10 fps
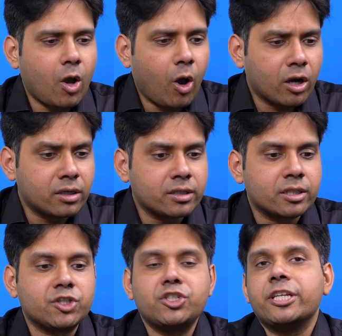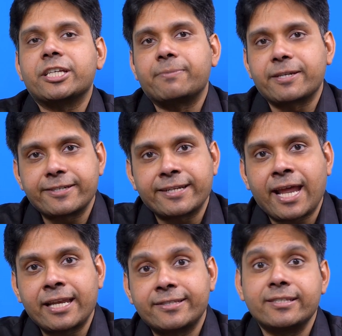on gene expression
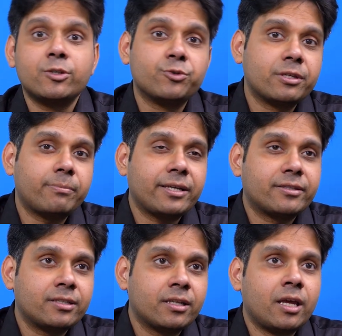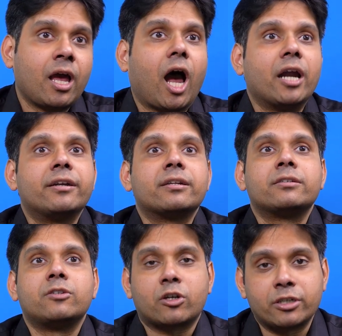analysis using Python under
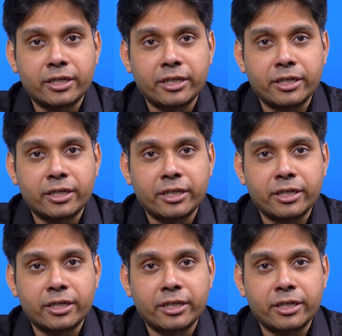Dr.